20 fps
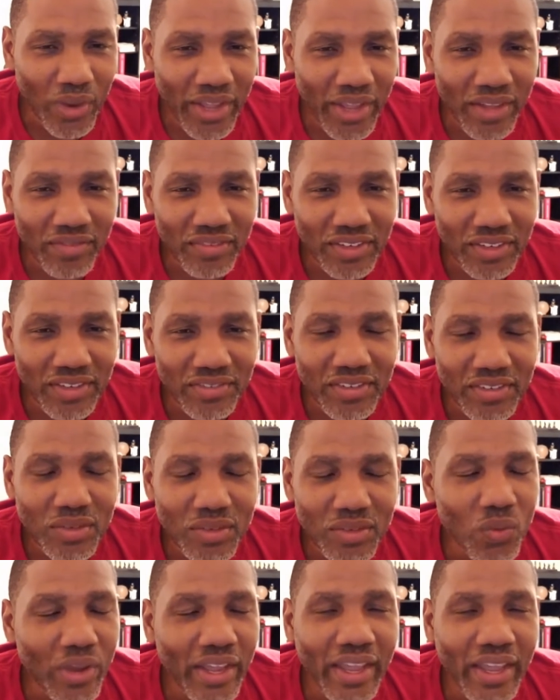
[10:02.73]
of living, the
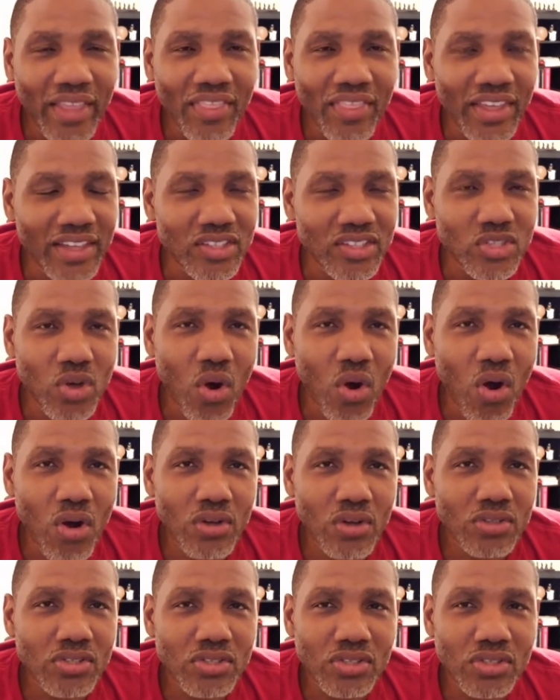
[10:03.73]
way they
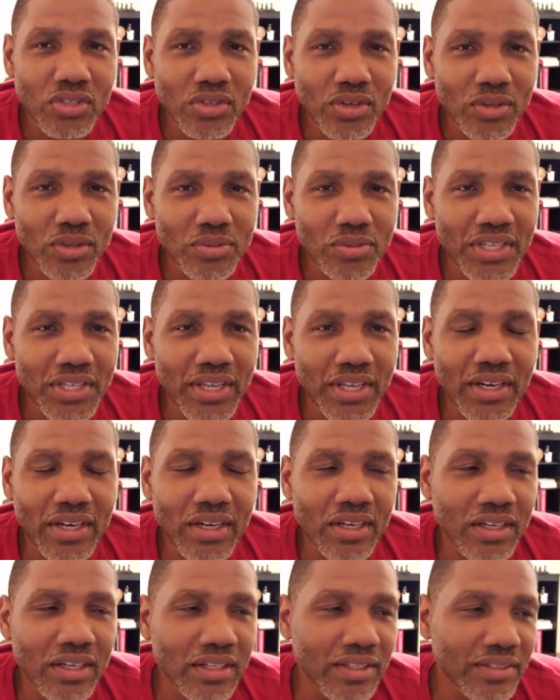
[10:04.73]
talked, you know what I'm saying?
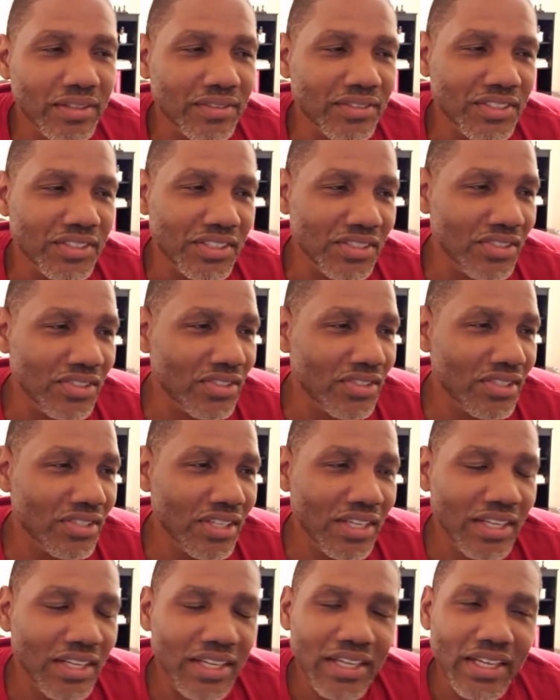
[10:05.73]
Just
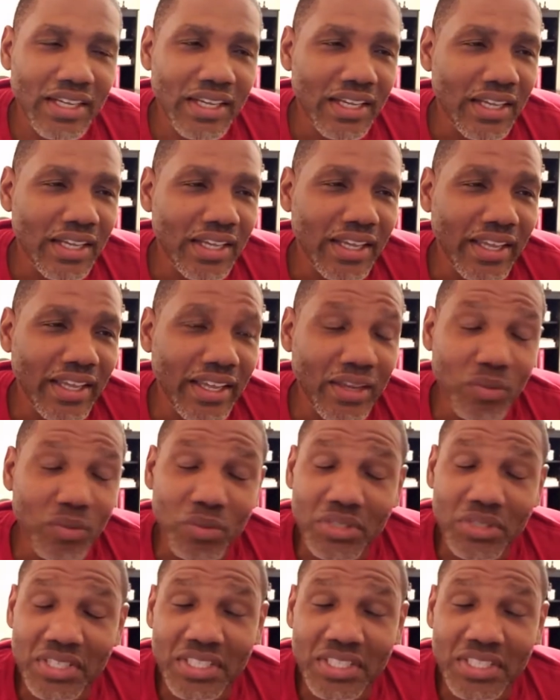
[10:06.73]
it
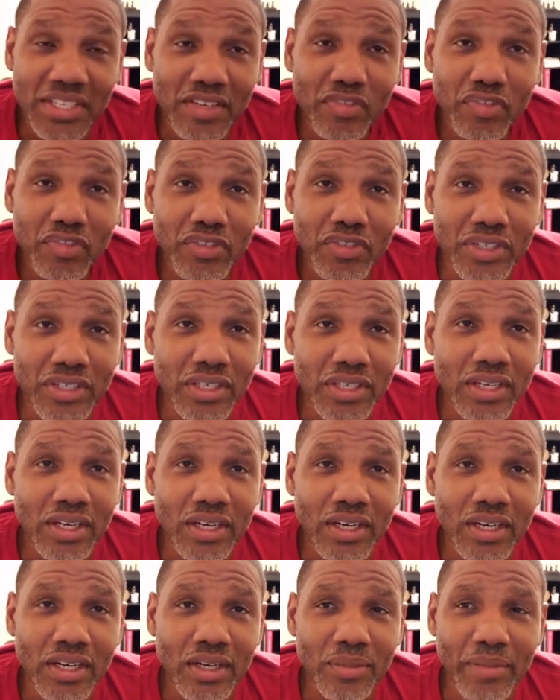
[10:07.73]
was different.
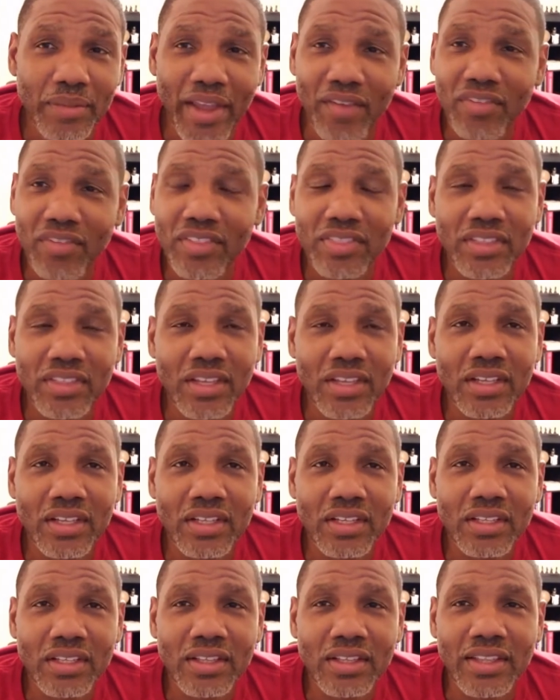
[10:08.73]

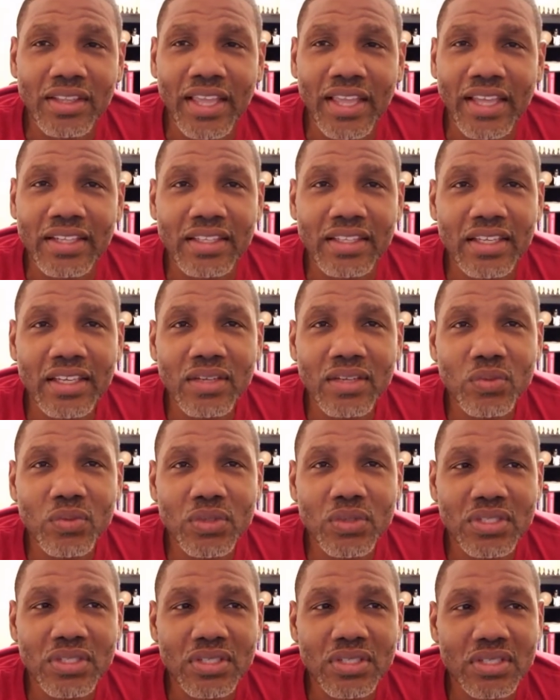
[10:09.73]
Everything they did
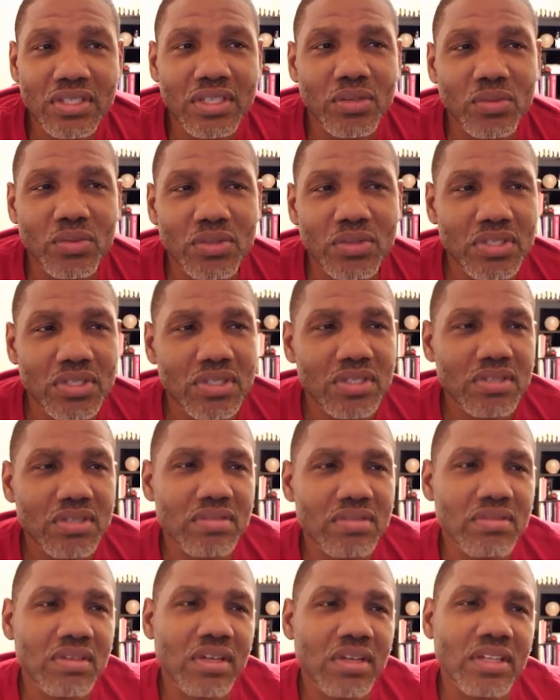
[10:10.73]
was it was
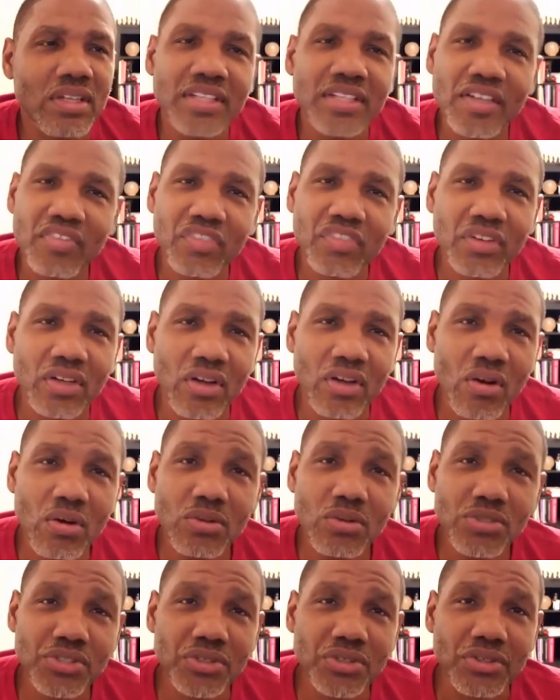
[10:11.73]
a different
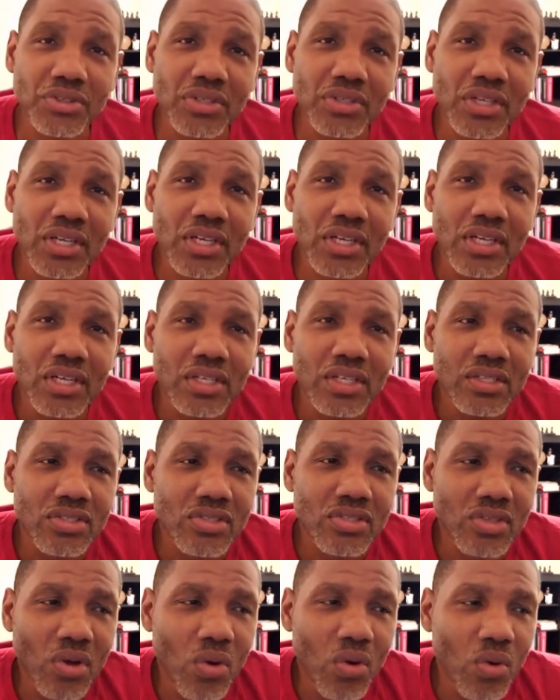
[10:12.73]
culture.
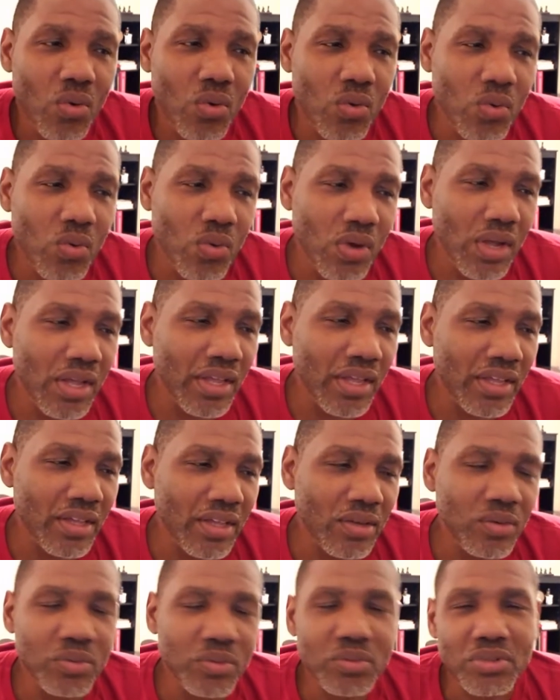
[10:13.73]
So
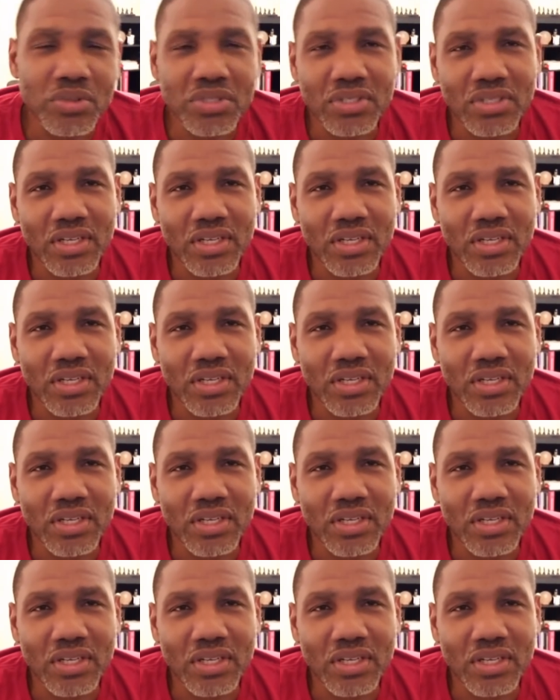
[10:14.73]
it was